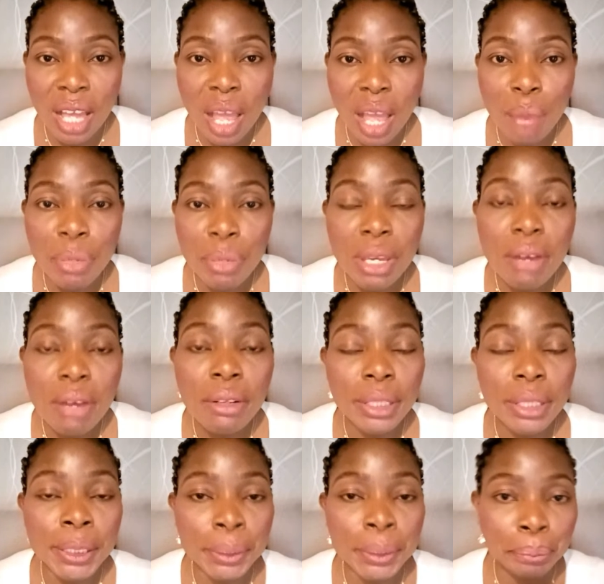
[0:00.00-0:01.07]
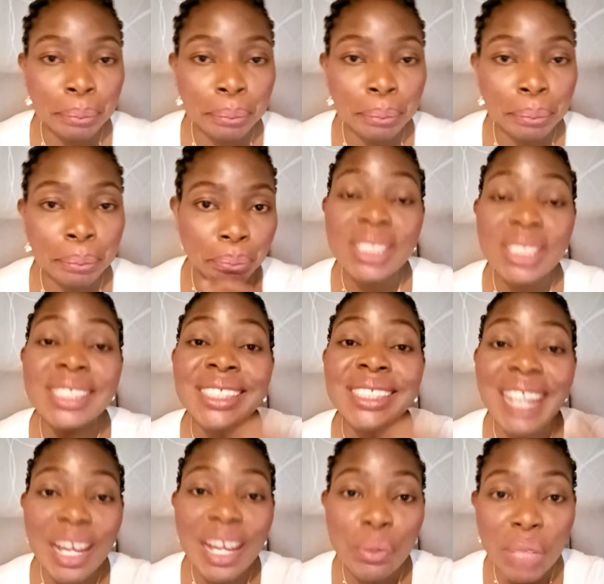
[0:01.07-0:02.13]
Because because the
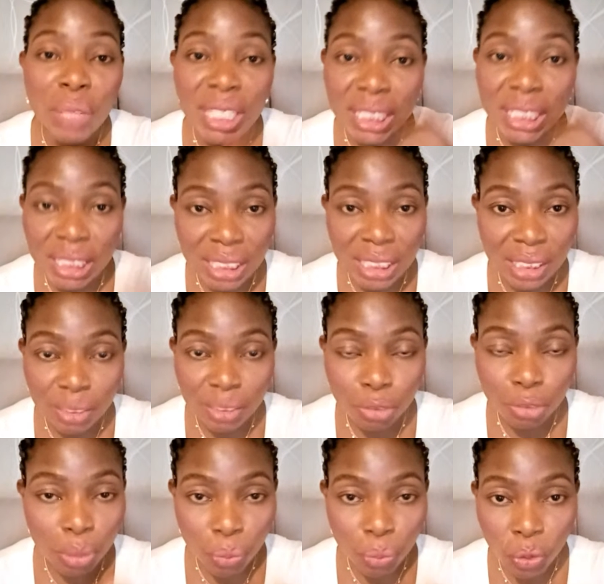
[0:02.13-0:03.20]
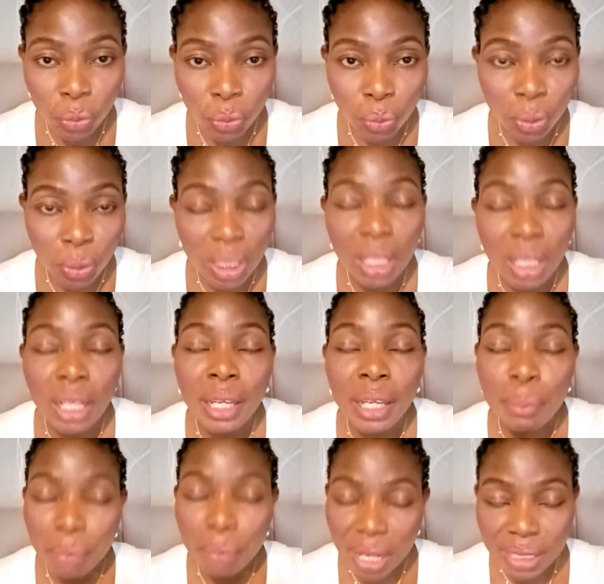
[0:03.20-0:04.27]
time when he need from you, it
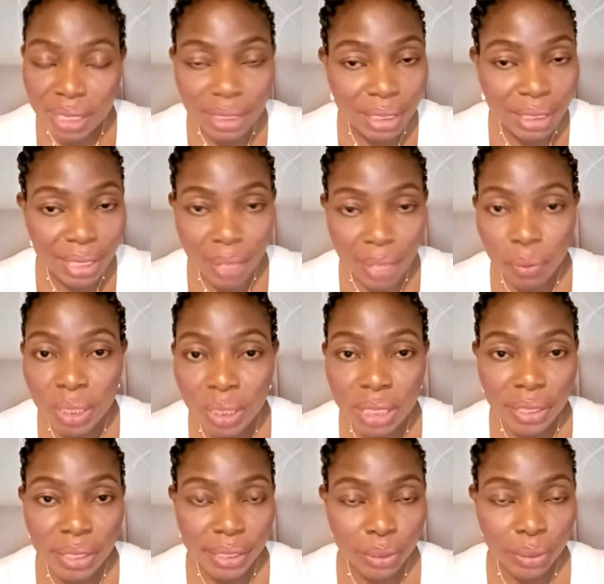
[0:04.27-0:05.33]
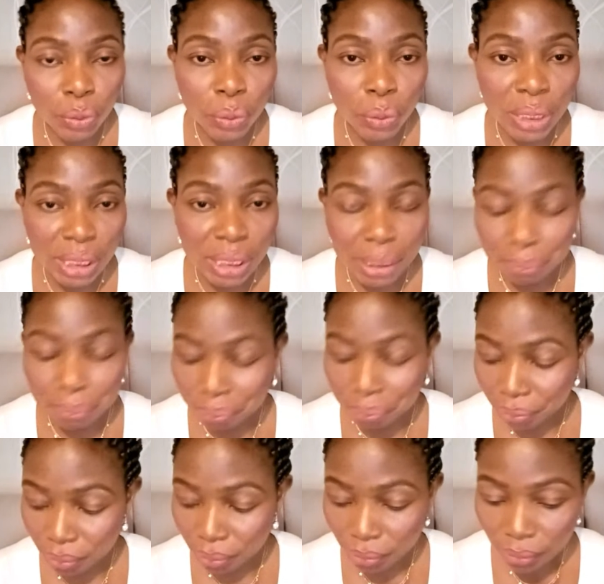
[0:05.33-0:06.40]
pass the time when the rest go need.
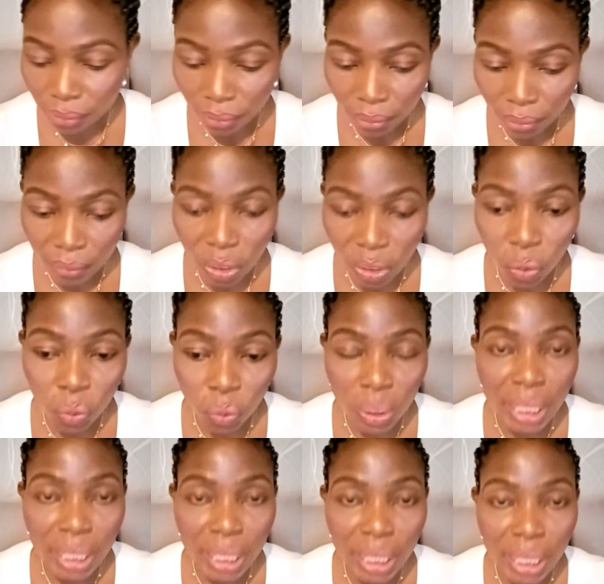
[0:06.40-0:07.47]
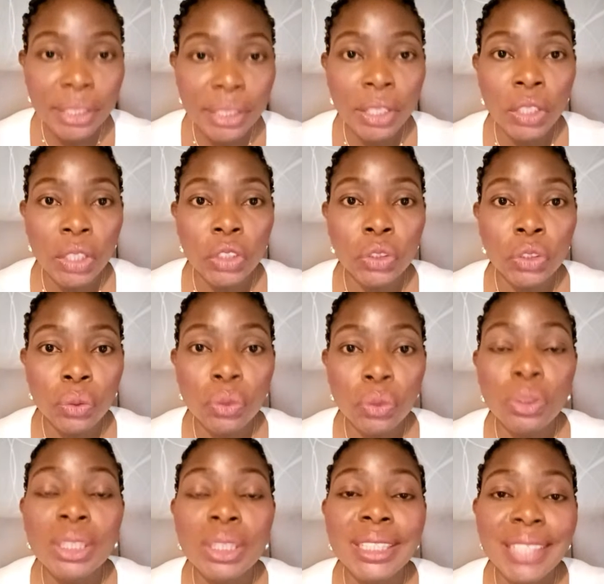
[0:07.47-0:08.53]
Okay, so
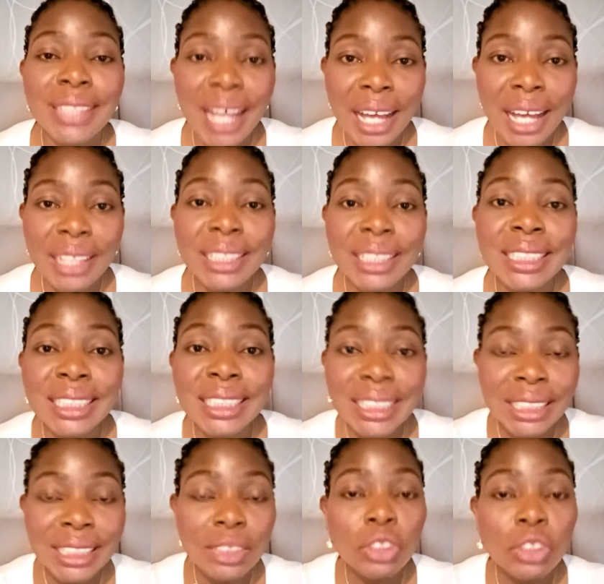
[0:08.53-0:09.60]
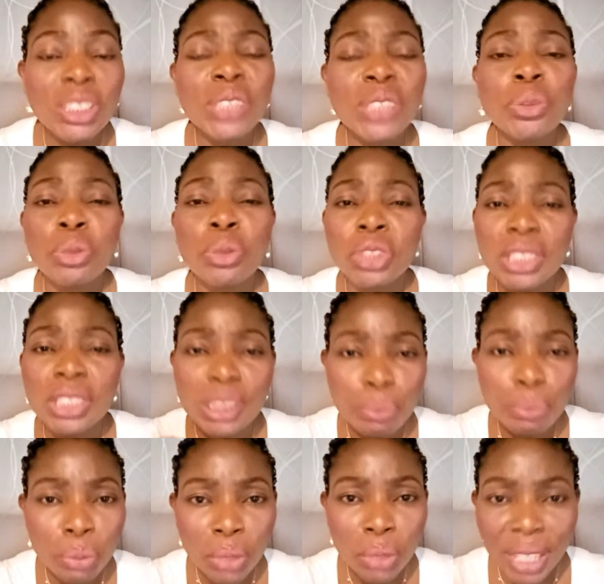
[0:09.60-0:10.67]
that you need to
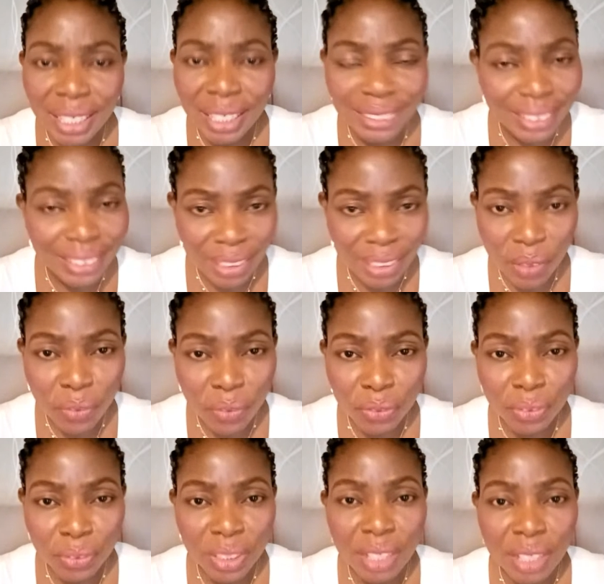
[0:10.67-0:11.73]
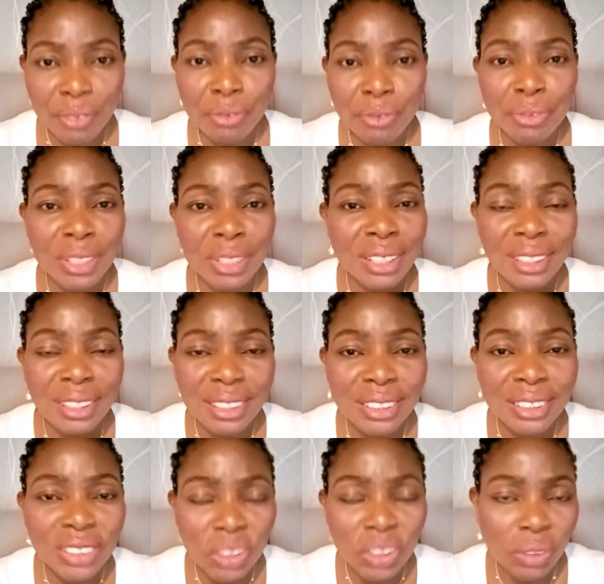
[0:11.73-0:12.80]
triple yourself. If he, in
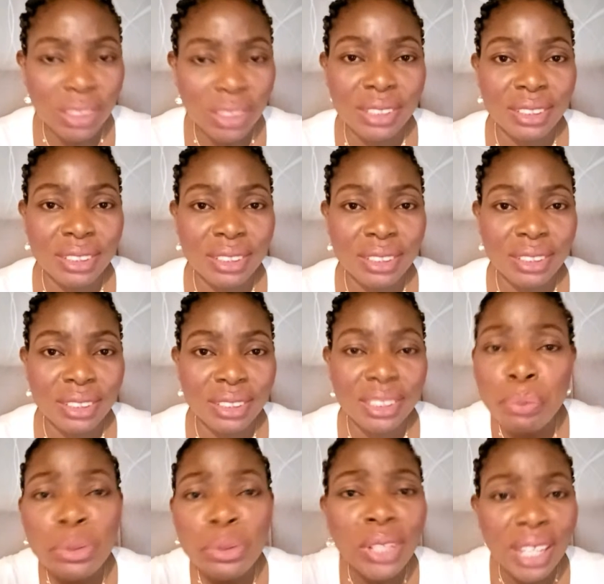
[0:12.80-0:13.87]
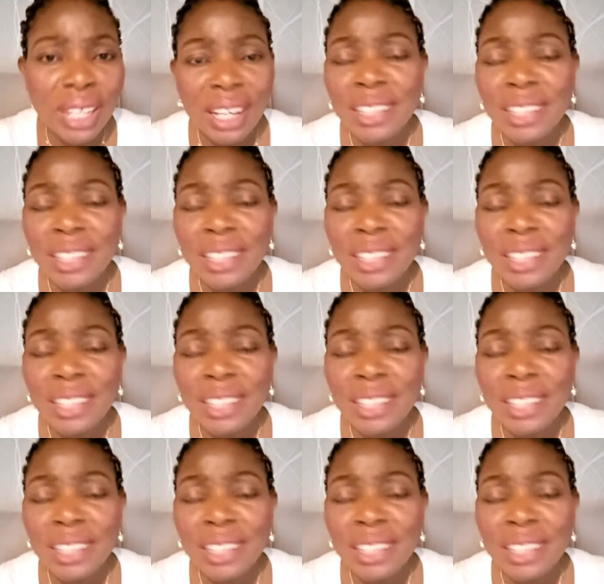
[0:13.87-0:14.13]
short, triple am.